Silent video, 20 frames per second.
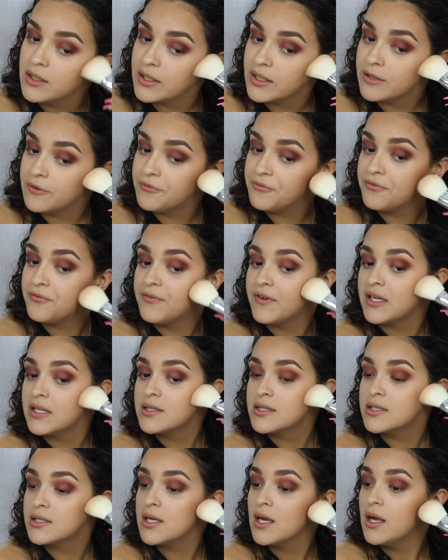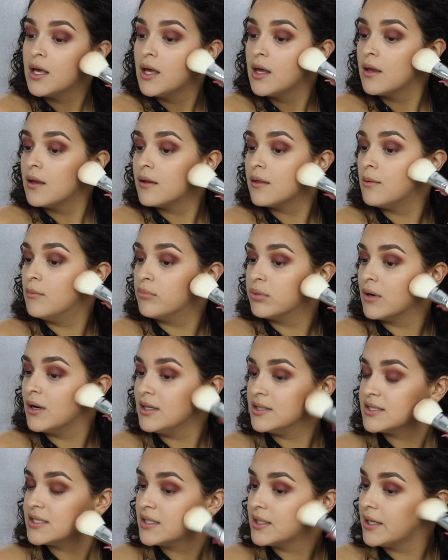It fits the
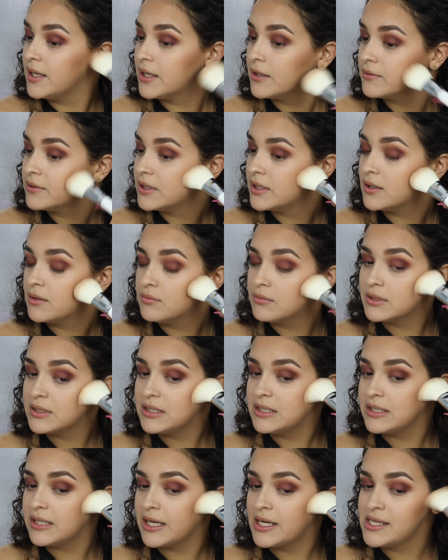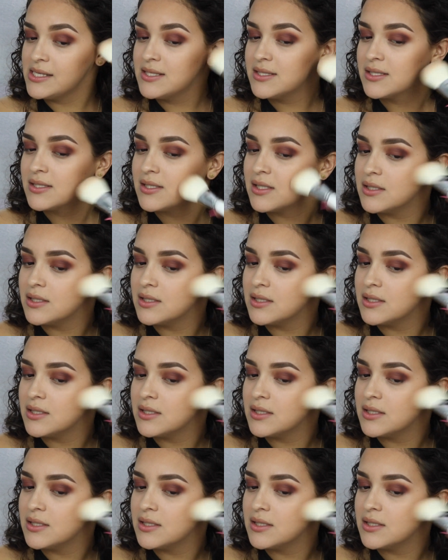bronzing area really nice.